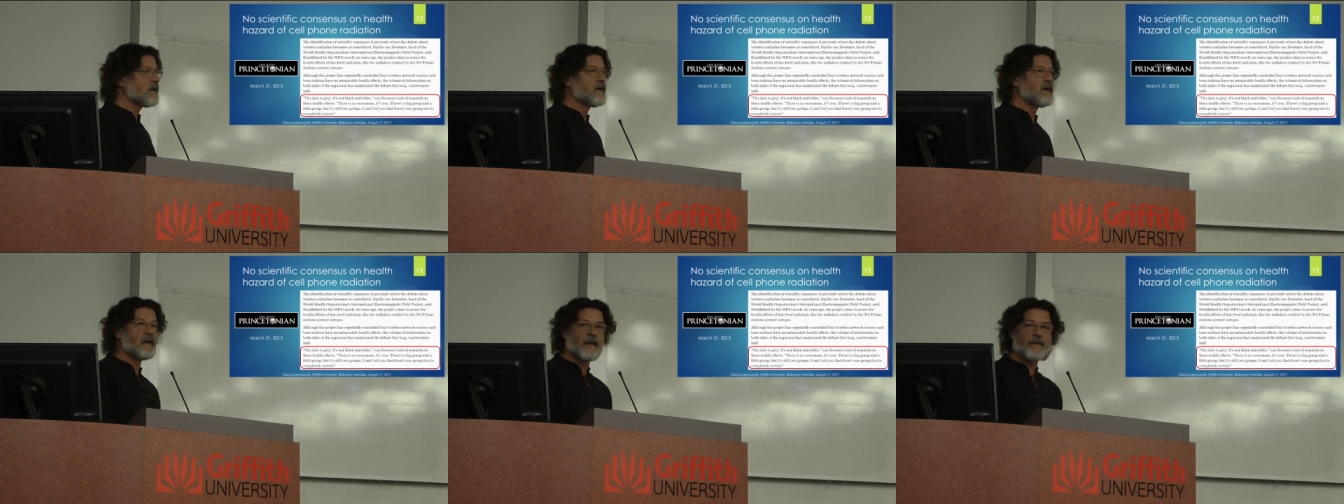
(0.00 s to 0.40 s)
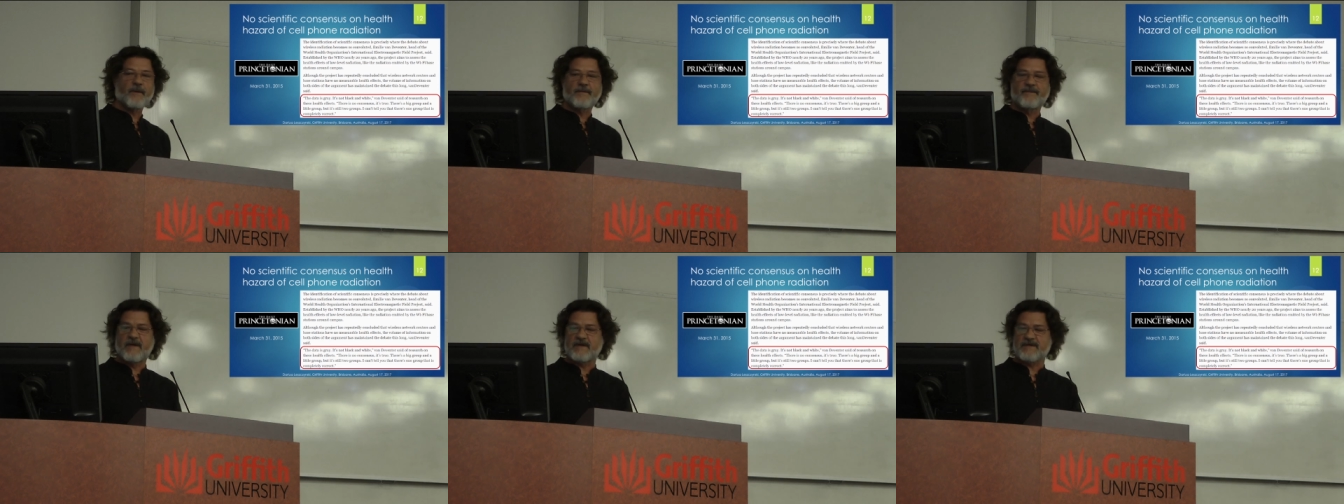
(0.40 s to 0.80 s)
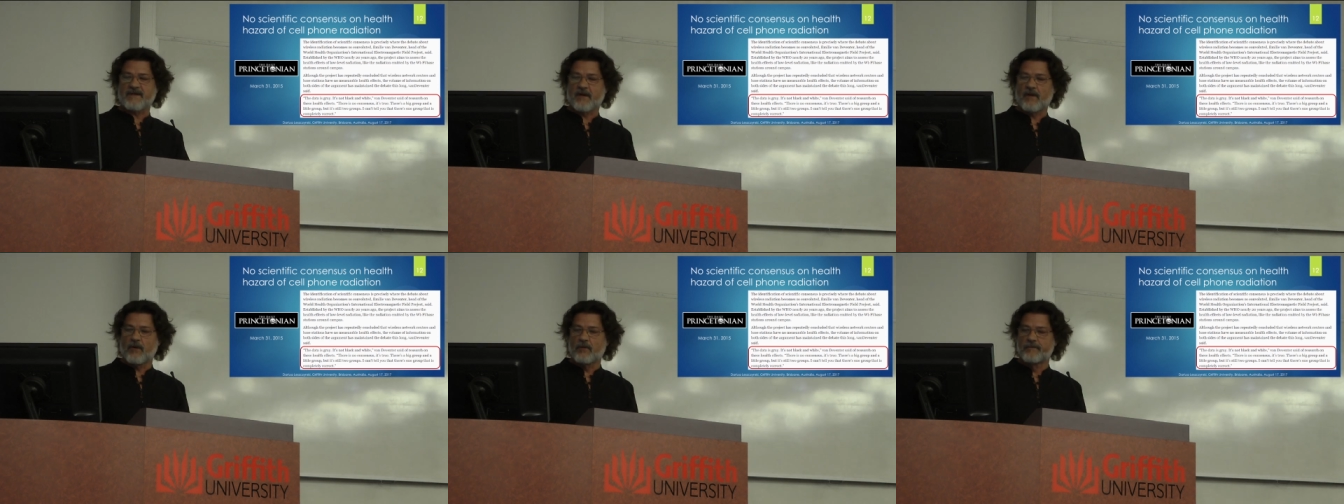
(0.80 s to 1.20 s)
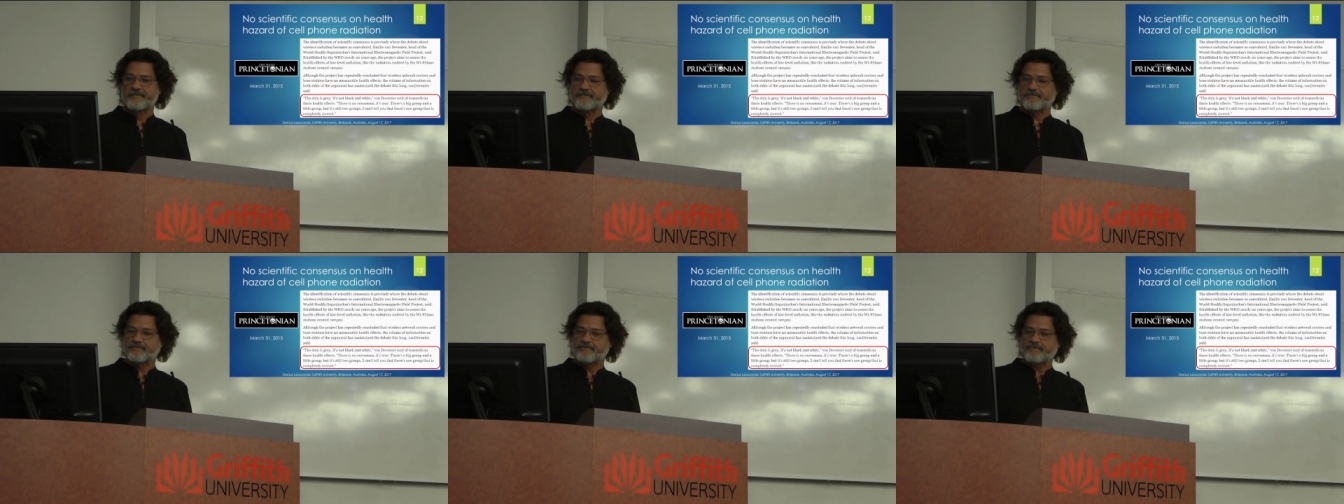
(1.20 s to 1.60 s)
a couple of years ago.
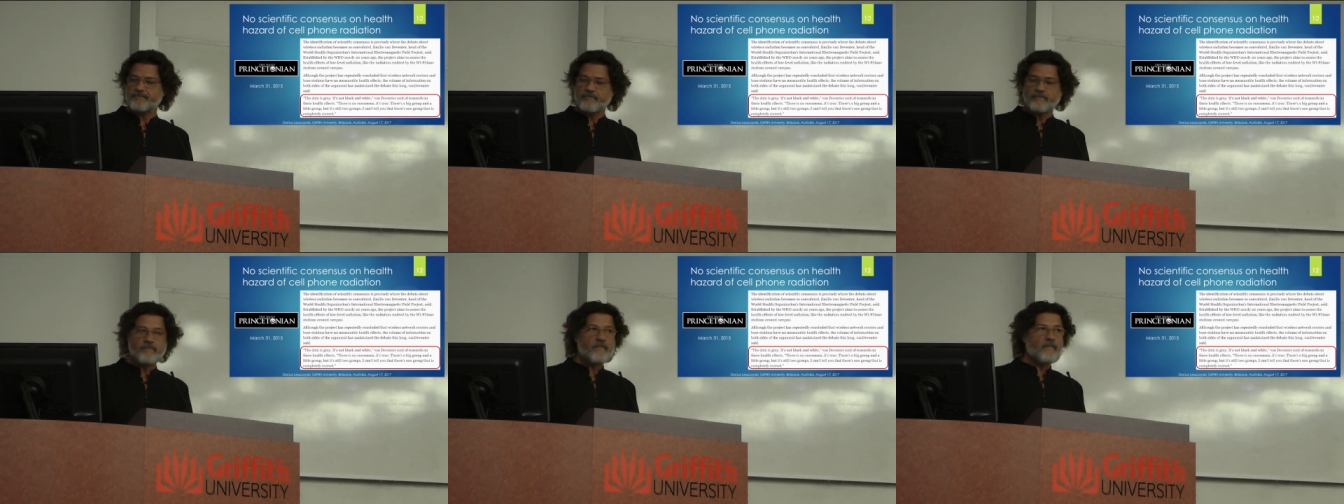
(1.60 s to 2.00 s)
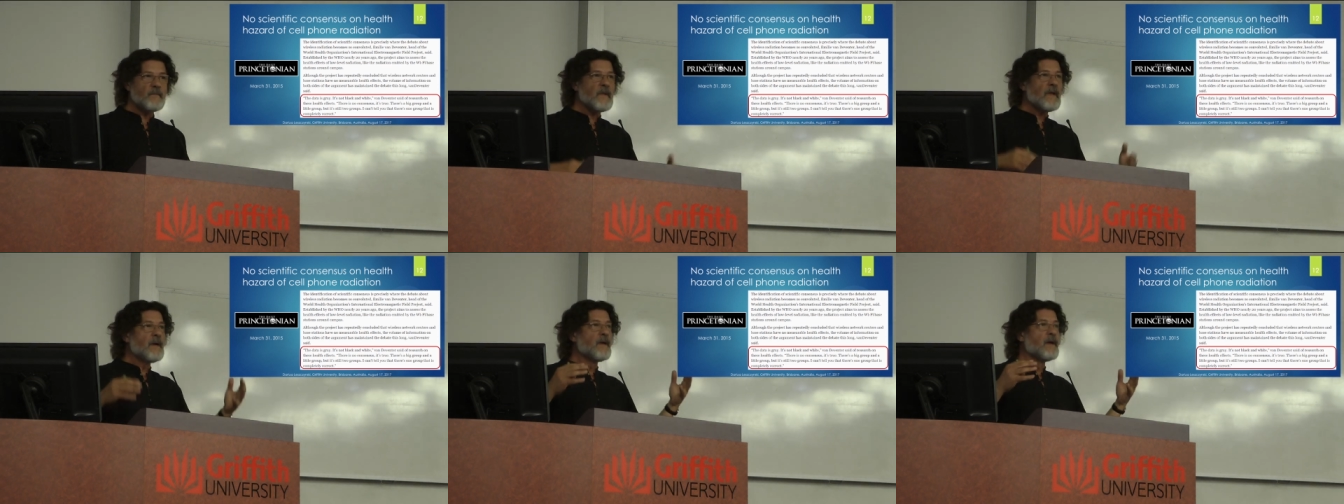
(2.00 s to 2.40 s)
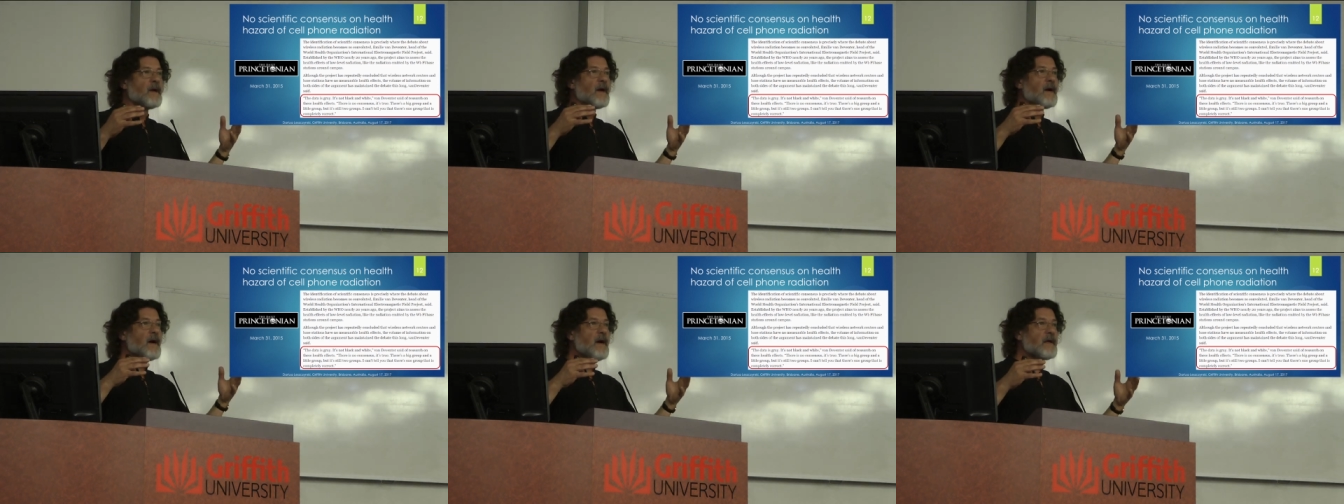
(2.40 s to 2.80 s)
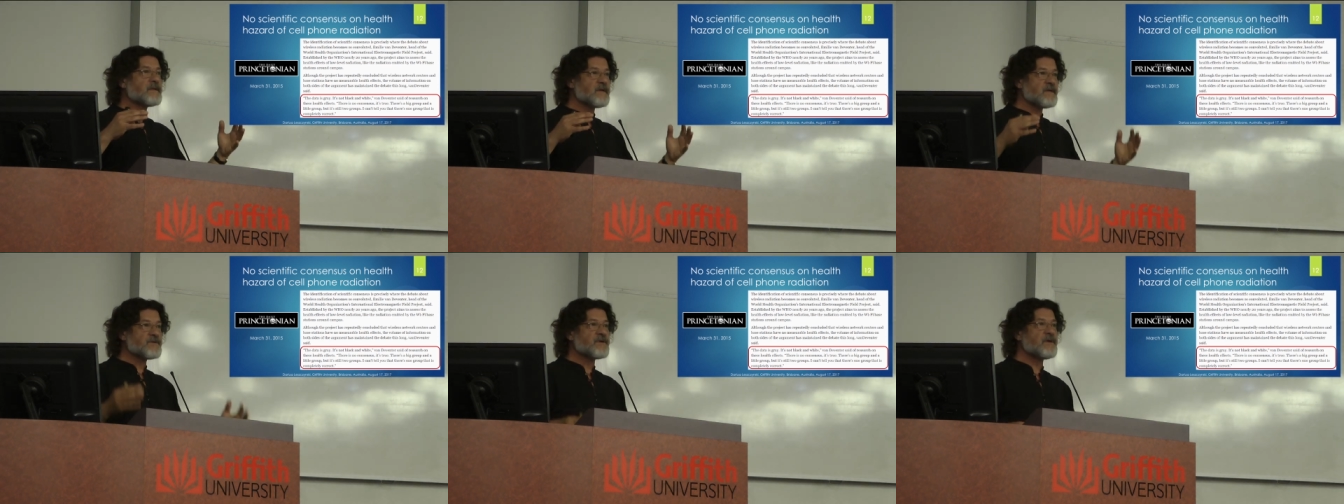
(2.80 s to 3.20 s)

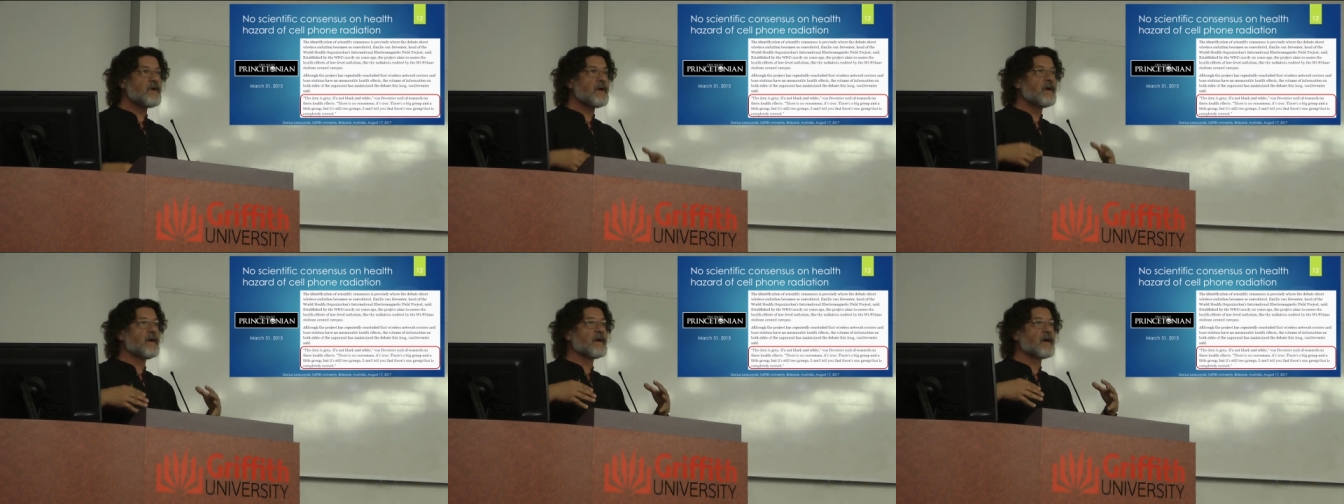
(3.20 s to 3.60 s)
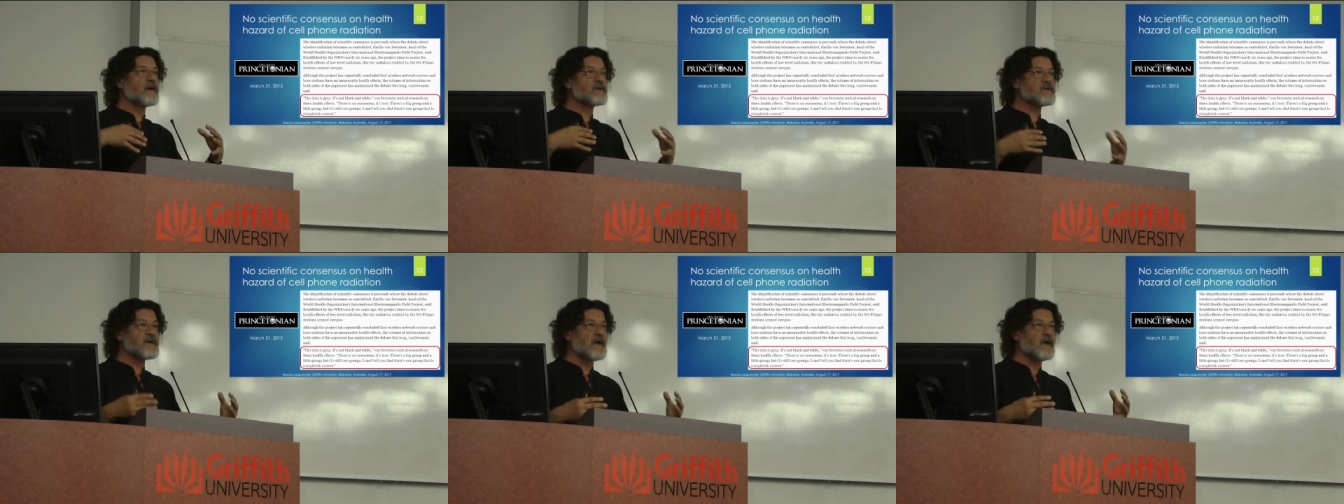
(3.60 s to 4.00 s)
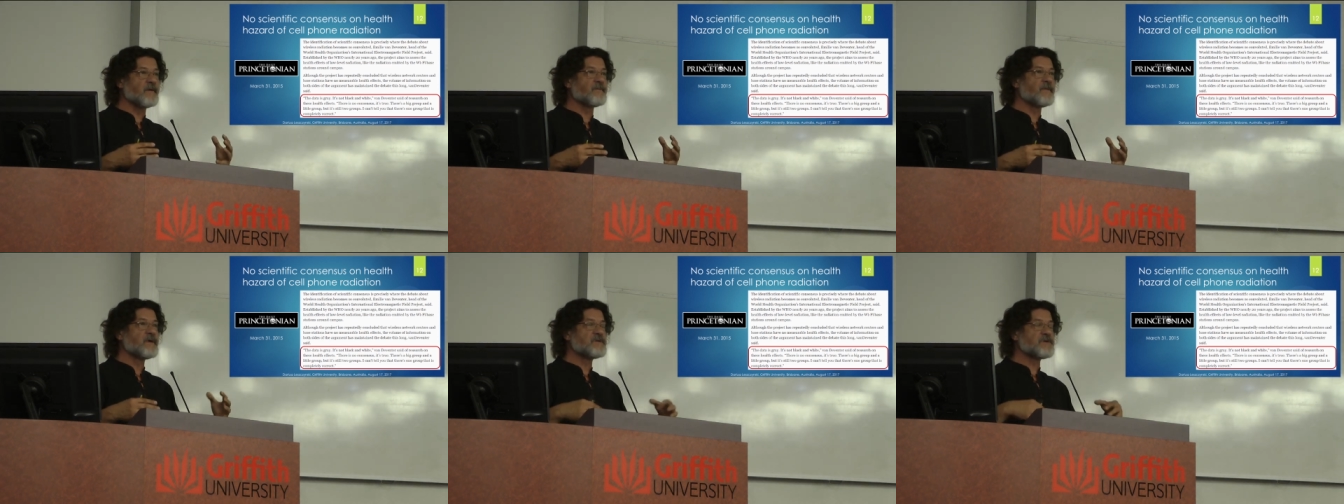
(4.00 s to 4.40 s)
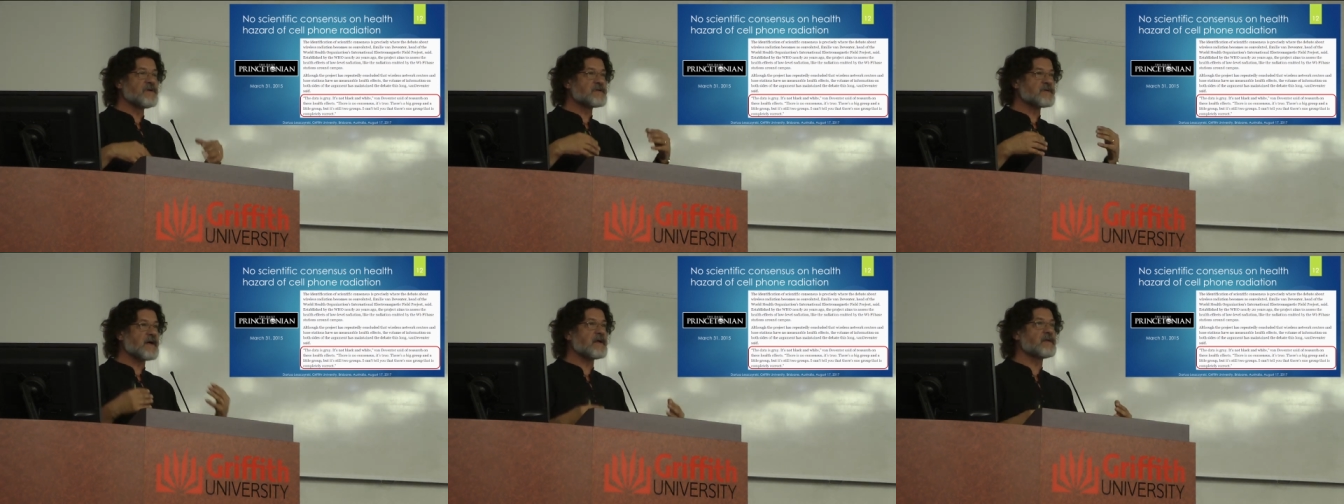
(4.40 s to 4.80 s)
And she herself, she's
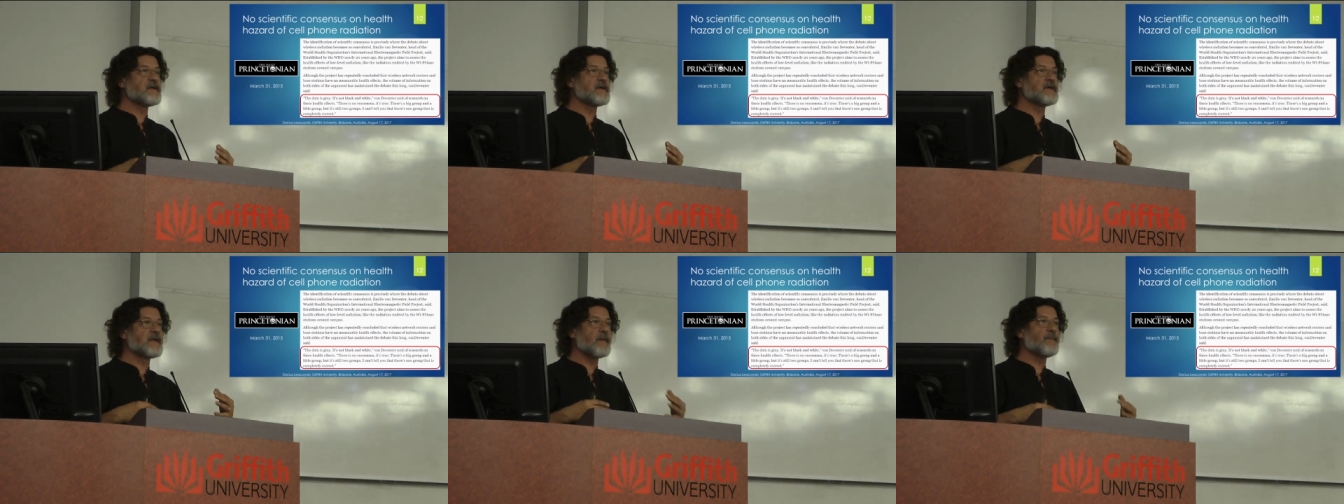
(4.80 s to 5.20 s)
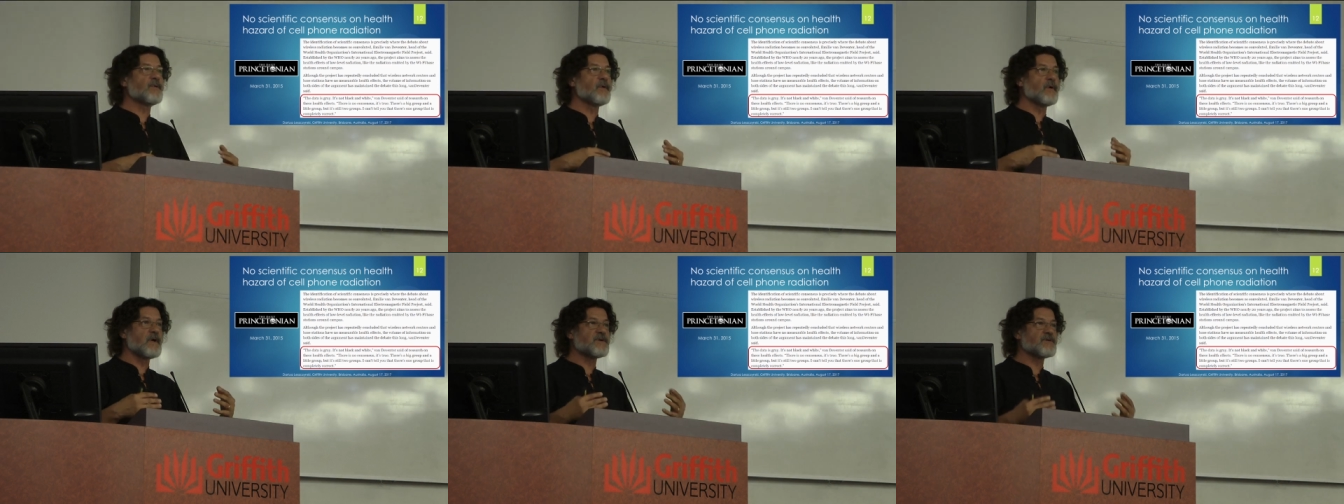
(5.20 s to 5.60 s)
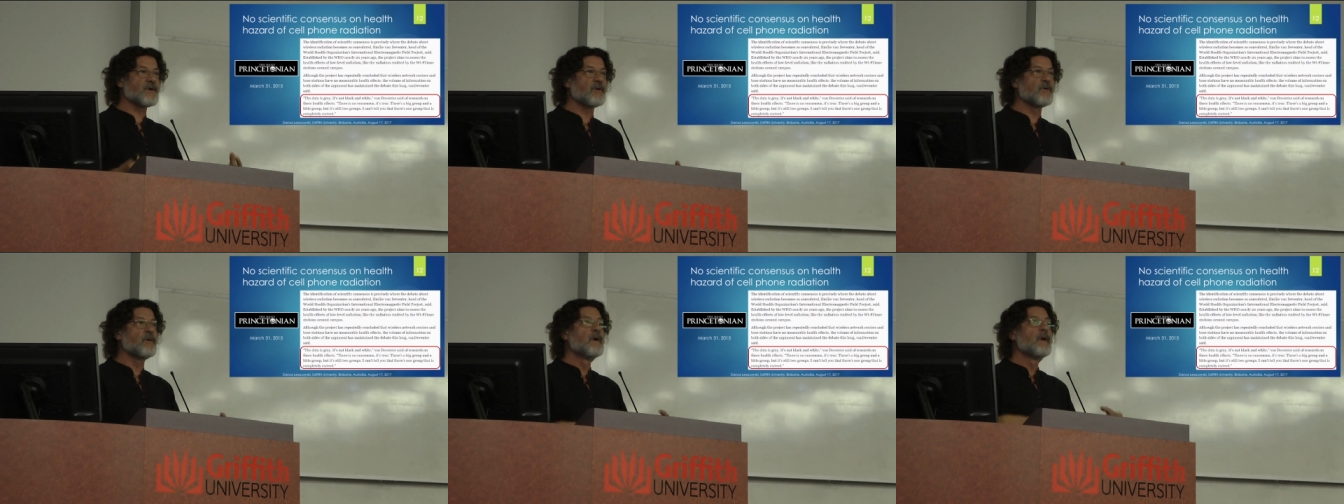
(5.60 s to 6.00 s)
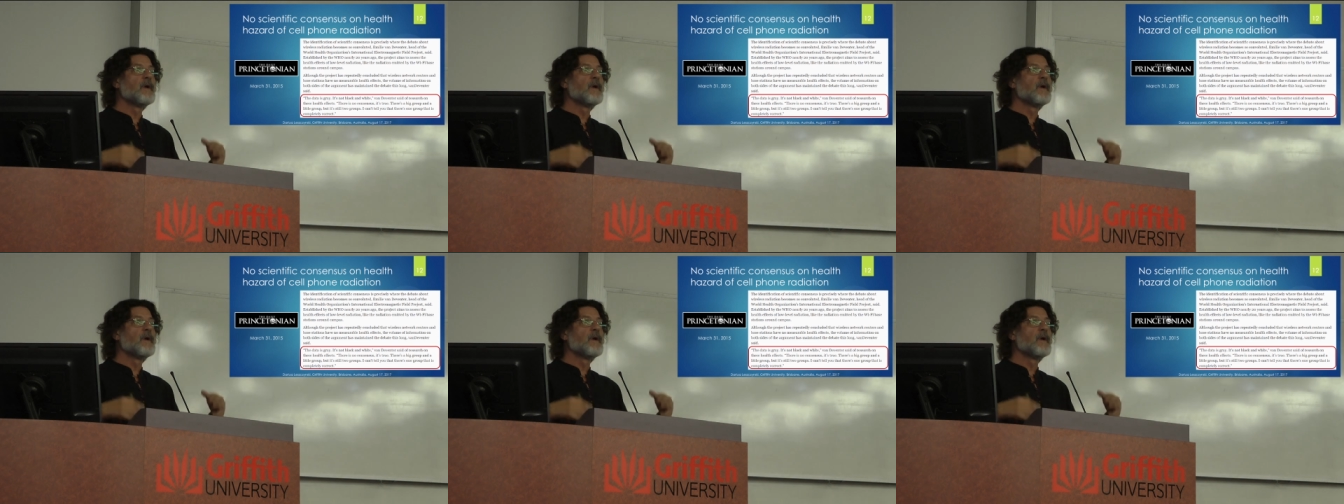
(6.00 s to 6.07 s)
heading WHO